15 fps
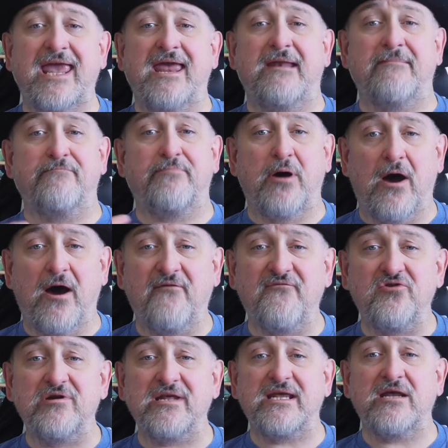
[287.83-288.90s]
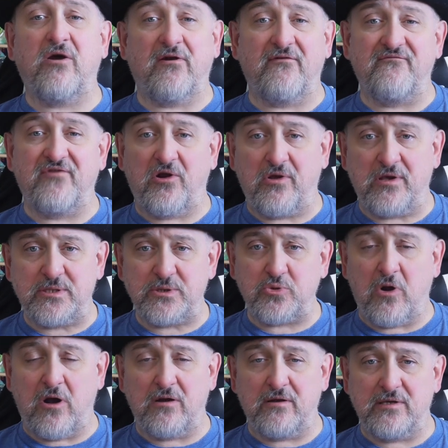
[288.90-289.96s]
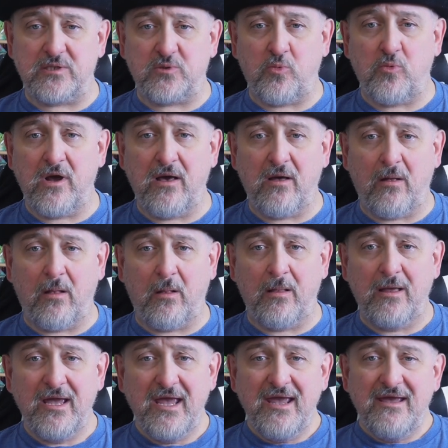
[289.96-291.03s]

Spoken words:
and poverty are very strong as well.